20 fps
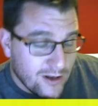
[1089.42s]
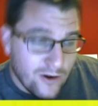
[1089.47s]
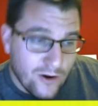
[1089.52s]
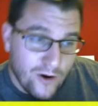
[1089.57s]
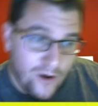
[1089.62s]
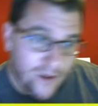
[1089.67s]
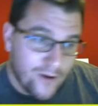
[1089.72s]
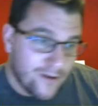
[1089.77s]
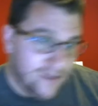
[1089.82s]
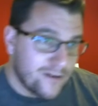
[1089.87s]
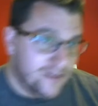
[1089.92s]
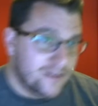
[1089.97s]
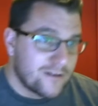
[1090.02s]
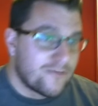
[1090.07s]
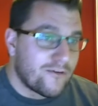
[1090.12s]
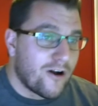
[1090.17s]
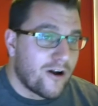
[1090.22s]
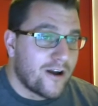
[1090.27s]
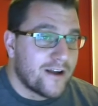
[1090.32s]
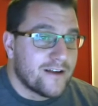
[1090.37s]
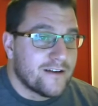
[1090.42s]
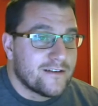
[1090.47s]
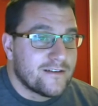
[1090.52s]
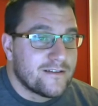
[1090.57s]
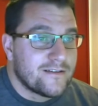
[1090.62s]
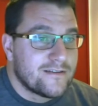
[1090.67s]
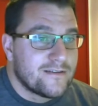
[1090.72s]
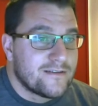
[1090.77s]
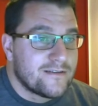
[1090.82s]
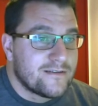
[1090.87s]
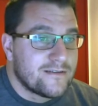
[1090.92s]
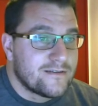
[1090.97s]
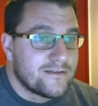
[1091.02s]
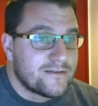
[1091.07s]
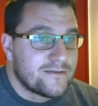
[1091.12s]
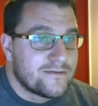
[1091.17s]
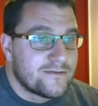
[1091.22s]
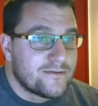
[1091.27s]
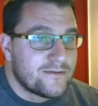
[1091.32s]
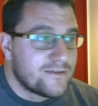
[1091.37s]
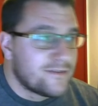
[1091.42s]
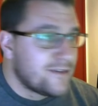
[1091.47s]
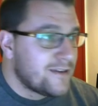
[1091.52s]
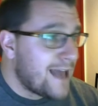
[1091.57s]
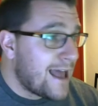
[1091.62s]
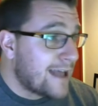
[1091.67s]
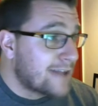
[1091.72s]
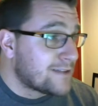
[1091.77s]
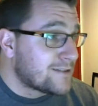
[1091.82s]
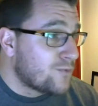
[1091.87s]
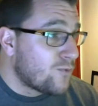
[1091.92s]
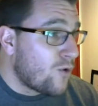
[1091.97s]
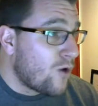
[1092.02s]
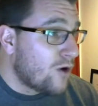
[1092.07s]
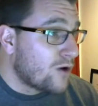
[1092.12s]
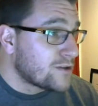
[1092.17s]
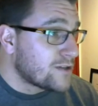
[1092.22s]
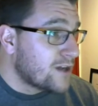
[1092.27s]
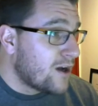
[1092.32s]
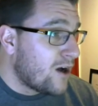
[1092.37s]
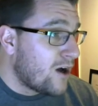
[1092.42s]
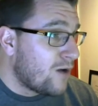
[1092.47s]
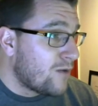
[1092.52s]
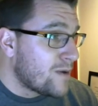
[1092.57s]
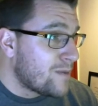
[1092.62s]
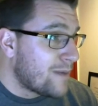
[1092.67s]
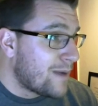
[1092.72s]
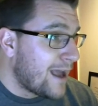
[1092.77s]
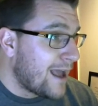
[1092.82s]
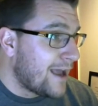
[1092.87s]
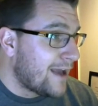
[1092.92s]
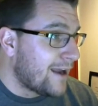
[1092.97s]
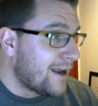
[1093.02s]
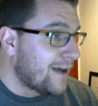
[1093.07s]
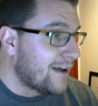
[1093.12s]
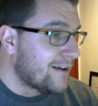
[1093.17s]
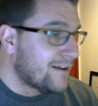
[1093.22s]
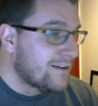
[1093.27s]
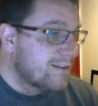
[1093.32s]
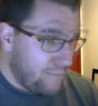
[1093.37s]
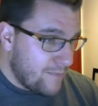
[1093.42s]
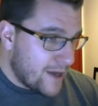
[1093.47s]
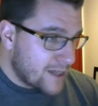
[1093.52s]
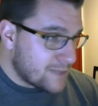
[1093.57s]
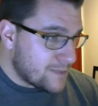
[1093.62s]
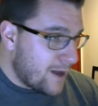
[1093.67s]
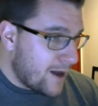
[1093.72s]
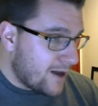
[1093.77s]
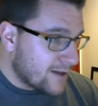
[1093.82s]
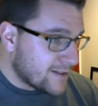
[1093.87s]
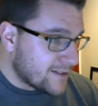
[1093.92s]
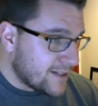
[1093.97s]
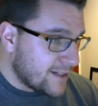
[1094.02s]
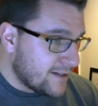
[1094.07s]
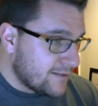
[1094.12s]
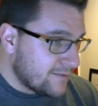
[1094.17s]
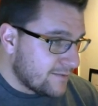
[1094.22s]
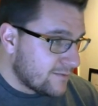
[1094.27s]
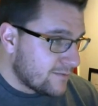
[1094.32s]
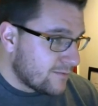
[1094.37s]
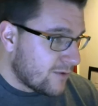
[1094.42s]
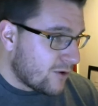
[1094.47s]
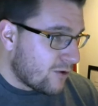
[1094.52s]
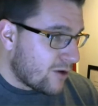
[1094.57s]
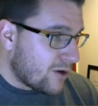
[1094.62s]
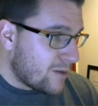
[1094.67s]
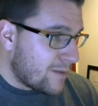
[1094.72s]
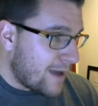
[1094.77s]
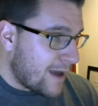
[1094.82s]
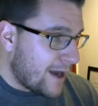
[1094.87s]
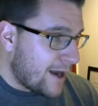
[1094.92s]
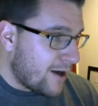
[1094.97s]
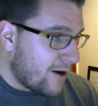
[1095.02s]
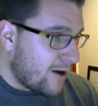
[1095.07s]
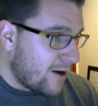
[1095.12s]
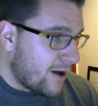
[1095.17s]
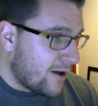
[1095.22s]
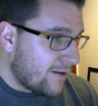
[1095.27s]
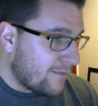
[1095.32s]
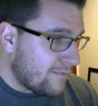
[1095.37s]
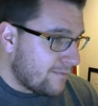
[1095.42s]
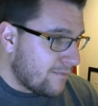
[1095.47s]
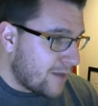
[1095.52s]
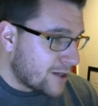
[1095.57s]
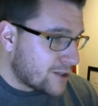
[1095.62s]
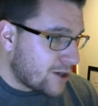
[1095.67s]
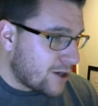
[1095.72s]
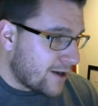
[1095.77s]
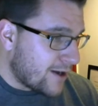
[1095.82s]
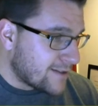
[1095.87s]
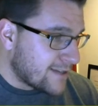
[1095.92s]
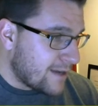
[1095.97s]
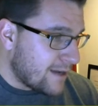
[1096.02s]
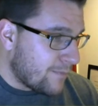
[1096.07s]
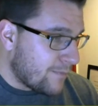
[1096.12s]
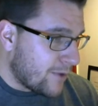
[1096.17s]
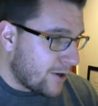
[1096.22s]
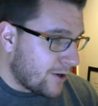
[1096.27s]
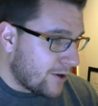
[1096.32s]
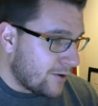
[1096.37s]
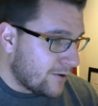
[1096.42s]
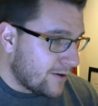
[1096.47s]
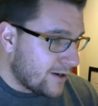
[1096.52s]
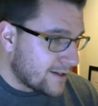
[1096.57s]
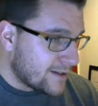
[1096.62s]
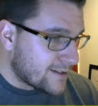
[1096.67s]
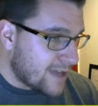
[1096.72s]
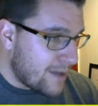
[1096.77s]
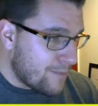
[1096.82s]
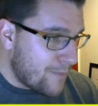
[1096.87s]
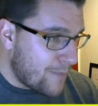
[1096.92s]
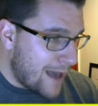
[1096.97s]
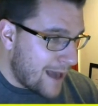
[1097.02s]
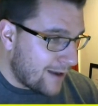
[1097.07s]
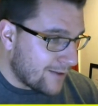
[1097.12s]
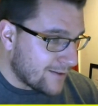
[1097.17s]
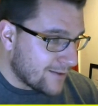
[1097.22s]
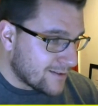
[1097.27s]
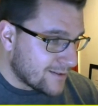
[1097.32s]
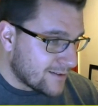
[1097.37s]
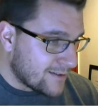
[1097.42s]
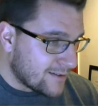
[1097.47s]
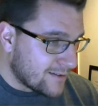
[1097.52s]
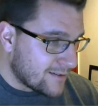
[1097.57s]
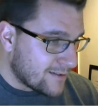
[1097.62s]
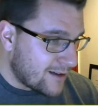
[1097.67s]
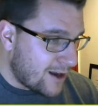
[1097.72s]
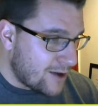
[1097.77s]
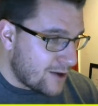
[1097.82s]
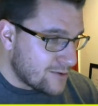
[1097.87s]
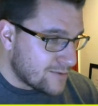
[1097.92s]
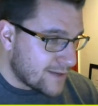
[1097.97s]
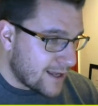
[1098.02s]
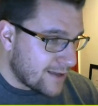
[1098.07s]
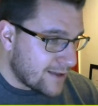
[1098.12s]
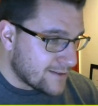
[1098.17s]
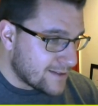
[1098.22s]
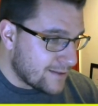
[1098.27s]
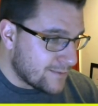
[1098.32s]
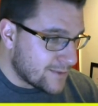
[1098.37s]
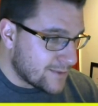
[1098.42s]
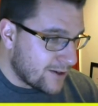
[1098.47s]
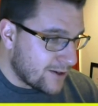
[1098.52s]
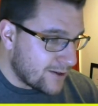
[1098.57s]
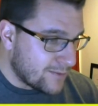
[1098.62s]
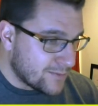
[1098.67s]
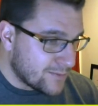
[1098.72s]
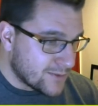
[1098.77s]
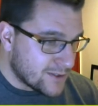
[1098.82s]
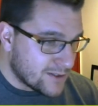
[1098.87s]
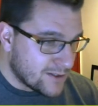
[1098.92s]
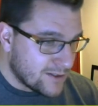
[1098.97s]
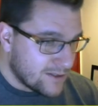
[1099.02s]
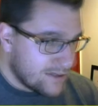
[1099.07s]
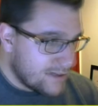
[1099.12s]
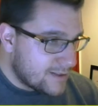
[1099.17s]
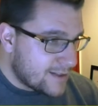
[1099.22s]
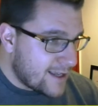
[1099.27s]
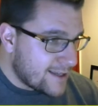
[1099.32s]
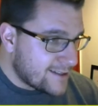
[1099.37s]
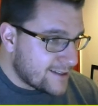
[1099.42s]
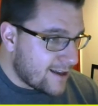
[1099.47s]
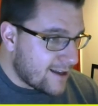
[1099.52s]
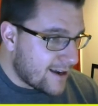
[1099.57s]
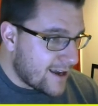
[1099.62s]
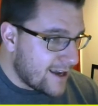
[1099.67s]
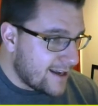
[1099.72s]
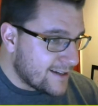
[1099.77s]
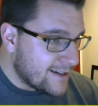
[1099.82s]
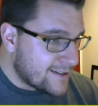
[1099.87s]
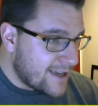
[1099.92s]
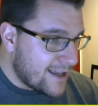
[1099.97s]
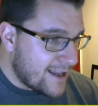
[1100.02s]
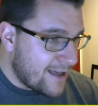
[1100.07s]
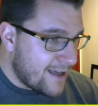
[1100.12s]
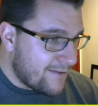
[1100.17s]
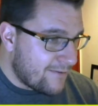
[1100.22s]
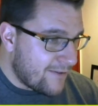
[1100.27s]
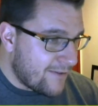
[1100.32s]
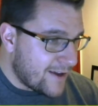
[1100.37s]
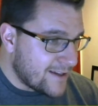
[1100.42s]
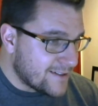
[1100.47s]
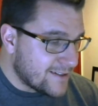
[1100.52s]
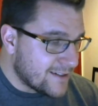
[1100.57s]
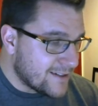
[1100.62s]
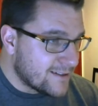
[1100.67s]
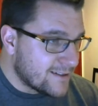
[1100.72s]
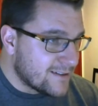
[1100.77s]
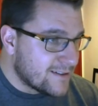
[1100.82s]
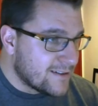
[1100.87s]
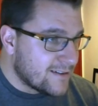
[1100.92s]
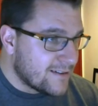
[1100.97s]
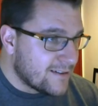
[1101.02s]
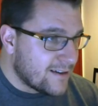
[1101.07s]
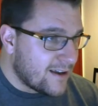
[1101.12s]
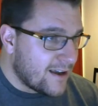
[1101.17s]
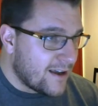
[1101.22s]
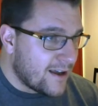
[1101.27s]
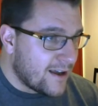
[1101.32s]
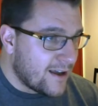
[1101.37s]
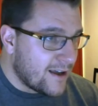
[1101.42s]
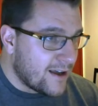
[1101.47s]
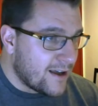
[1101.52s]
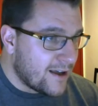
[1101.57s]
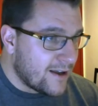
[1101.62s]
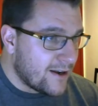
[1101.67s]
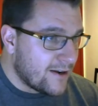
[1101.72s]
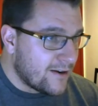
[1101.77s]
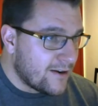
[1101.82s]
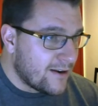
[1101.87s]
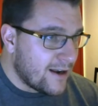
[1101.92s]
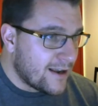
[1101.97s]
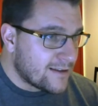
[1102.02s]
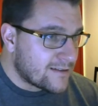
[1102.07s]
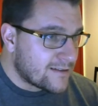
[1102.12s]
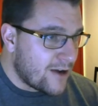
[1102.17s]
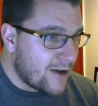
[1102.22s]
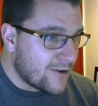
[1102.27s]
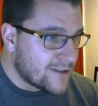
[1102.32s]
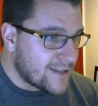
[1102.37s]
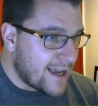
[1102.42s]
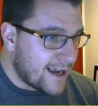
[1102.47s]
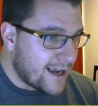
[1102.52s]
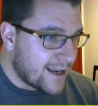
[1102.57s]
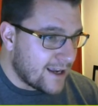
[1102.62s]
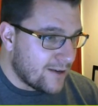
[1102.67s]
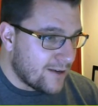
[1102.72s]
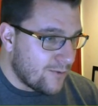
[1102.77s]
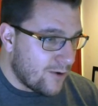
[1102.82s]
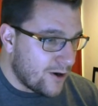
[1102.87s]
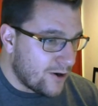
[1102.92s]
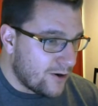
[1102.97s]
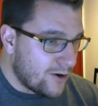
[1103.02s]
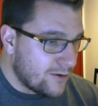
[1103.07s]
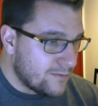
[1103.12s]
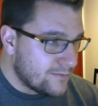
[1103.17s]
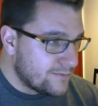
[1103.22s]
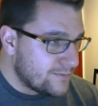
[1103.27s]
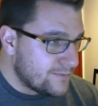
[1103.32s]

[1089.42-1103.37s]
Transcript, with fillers: Oh, right. Lads, what are we playing at? Mixed in. We're already playing higher. Much higher tempo. Let's get balanced. Let's close them down sometimes. Let's get stuck in. Let's get in their faces. And let's go attacking. Why not?